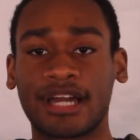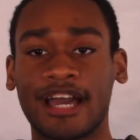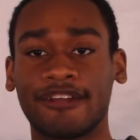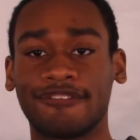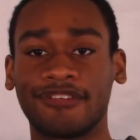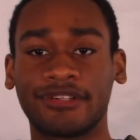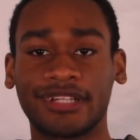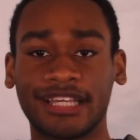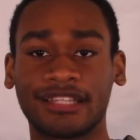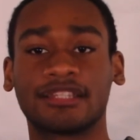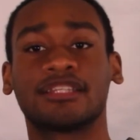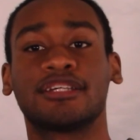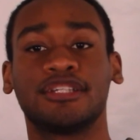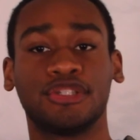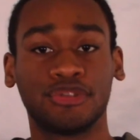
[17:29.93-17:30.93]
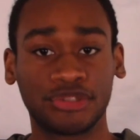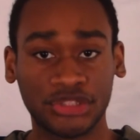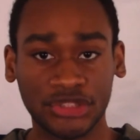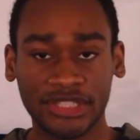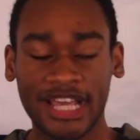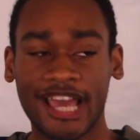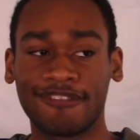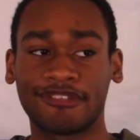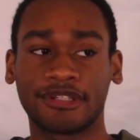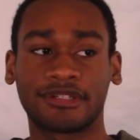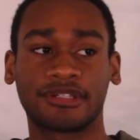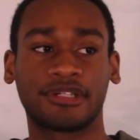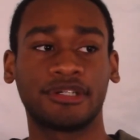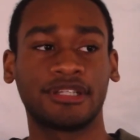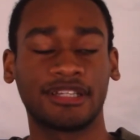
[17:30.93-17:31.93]
I feel like you should have a
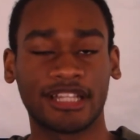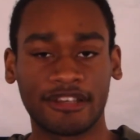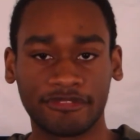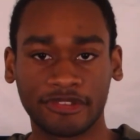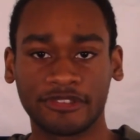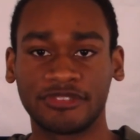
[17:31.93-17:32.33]
good level